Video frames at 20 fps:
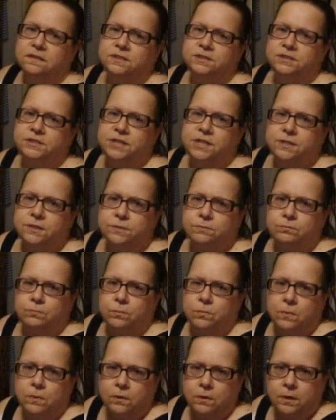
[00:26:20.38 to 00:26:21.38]
she's
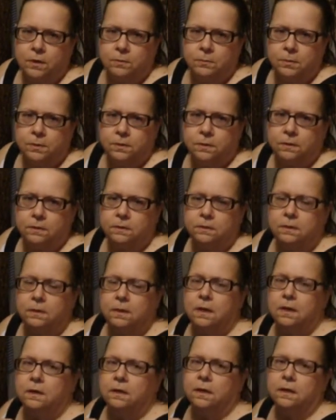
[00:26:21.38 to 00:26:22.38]
workable.
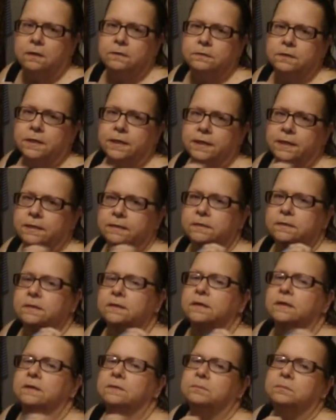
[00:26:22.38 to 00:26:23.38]
All right,
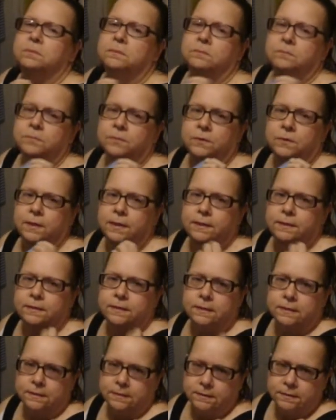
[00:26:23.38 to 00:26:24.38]
point.